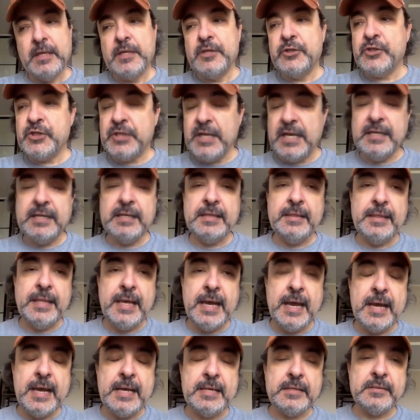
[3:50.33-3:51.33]
stated
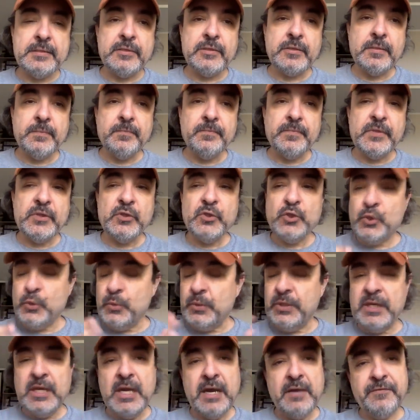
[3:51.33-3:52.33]
that
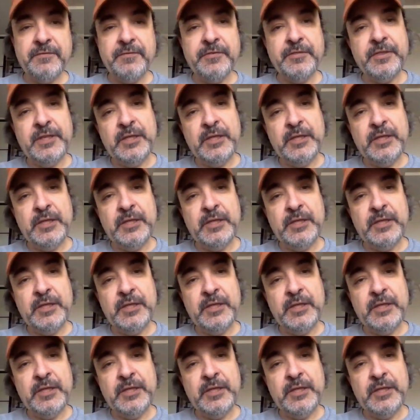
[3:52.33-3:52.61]
soon enough